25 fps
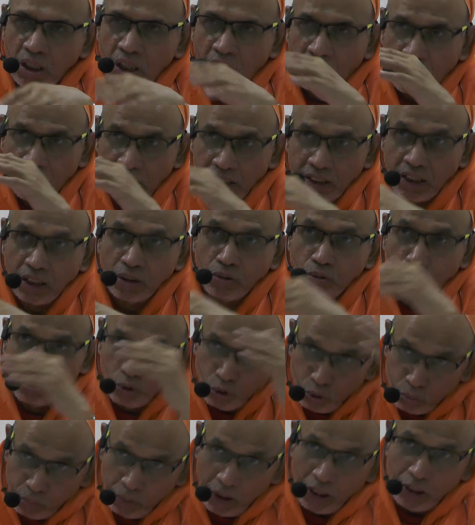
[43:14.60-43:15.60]
And then
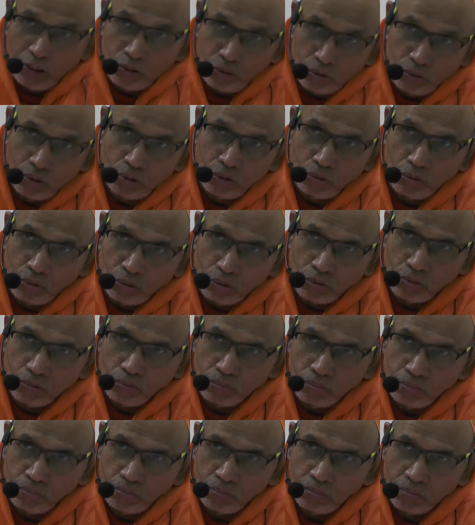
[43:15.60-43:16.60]
goes back to the guru
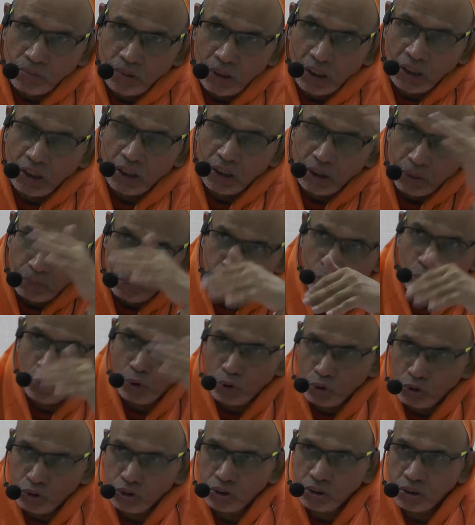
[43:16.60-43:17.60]
and
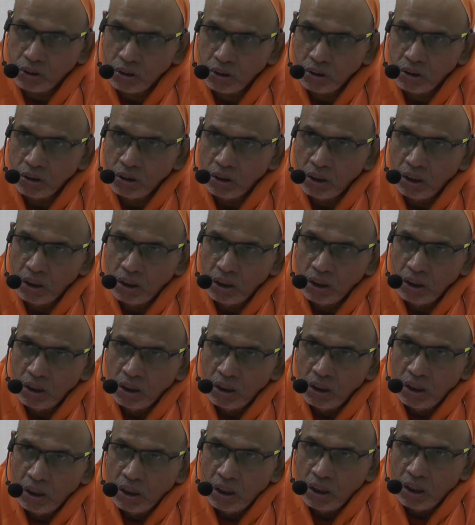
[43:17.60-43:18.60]
reports
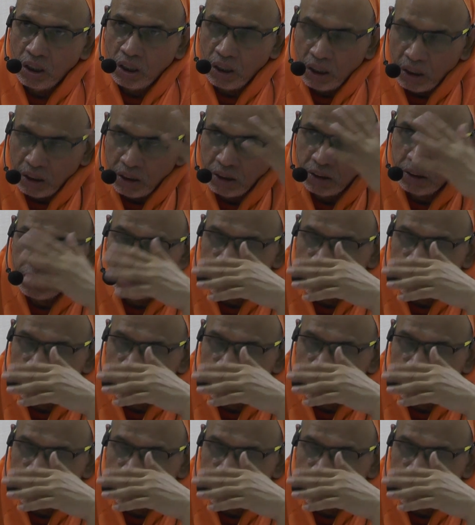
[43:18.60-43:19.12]
his